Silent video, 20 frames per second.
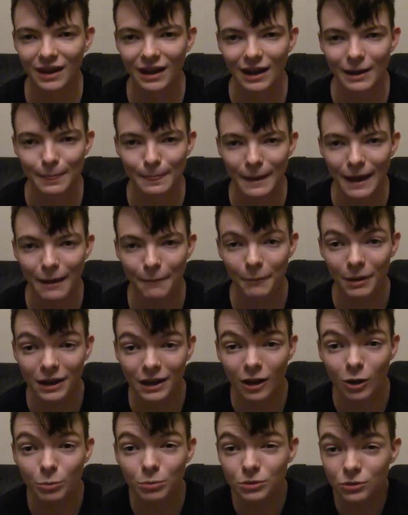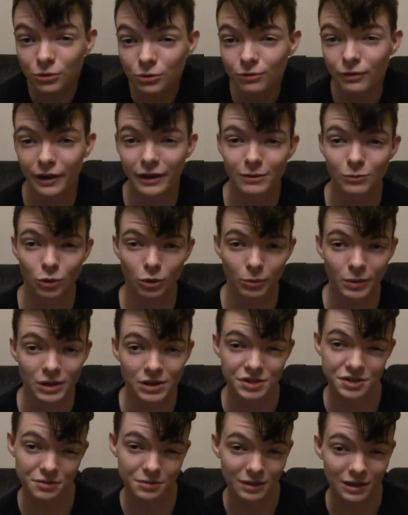And that might help you find more
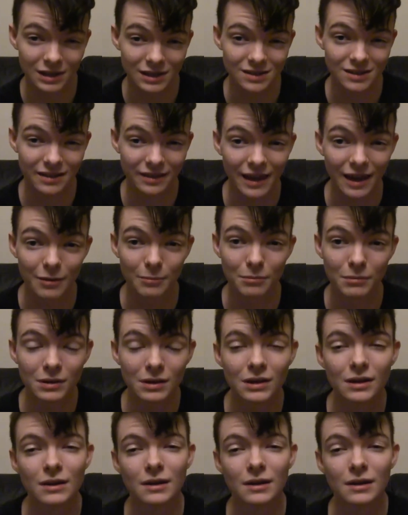ways to relate to them.